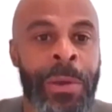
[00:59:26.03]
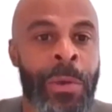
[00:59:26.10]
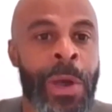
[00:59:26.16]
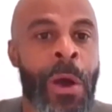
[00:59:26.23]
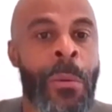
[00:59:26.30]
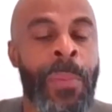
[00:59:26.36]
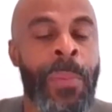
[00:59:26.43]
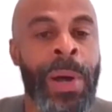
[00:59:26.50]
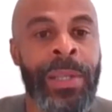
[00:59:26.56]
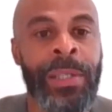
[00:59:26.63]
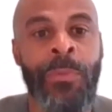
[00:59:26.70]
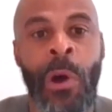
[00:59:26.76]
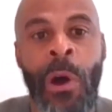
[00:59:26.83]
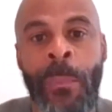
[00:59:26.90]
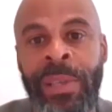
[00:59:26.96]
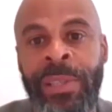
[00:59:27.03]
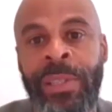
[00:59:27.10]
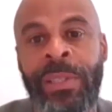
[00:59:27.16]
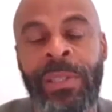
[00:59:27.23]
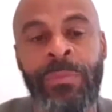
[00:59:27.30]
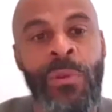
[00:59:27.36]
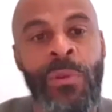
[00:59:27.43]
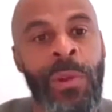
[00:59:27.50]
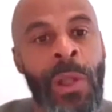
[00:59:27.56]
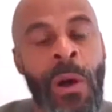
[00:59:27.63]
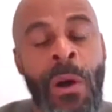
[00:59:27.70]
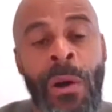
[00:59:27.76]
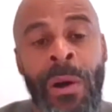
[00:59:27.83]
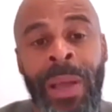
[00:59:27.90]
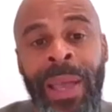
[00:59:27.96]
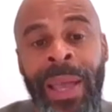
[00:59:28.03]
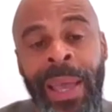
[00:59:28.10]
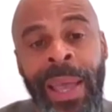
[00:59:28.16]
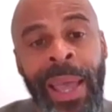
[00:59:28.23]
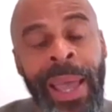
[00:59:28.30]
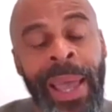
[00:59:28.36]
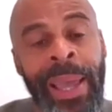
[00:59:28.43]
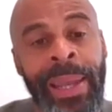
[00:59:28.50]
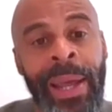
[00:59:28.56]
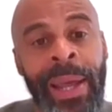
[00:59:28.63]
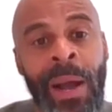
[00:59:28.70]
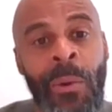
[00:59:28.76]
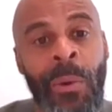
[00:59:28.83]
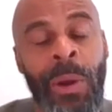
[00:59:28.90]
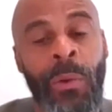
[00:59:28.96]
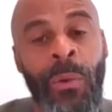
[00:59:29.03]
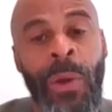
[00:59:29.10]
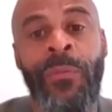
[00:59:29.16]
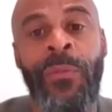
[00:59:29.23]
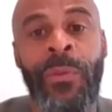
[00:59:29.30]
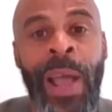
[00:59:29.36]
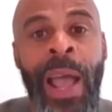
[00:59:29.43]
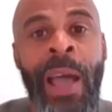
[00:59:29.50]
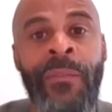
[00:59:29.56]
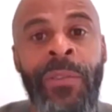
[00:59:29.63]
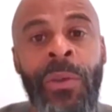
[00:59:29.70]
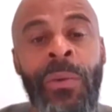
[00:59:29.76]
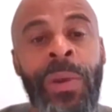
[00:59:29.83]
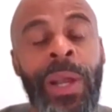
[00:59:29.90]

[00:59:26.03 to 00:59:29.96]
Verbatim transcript: You help uh, small businesses move along and uh, we're grateful to have you.